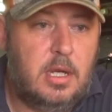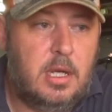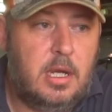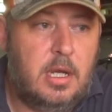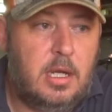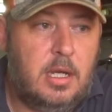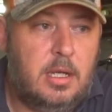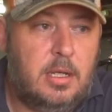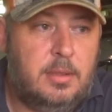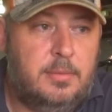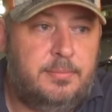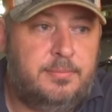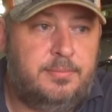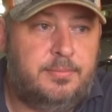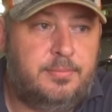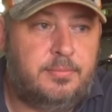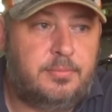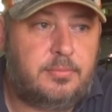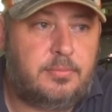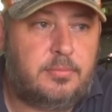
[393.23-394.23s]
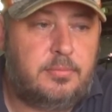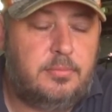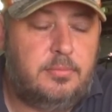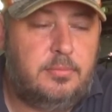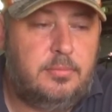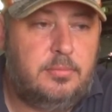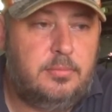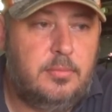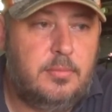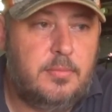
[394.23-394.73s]
Um,
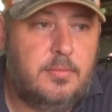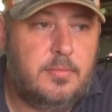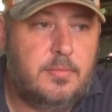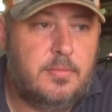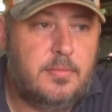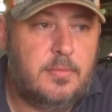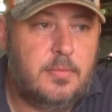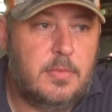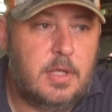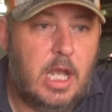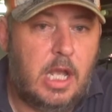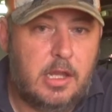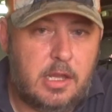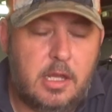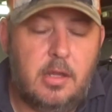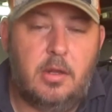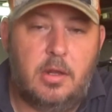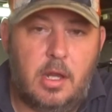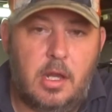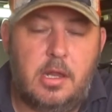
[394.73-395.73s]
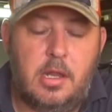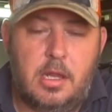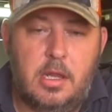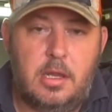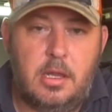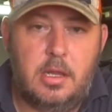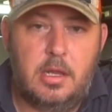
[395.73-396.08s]
it still looks,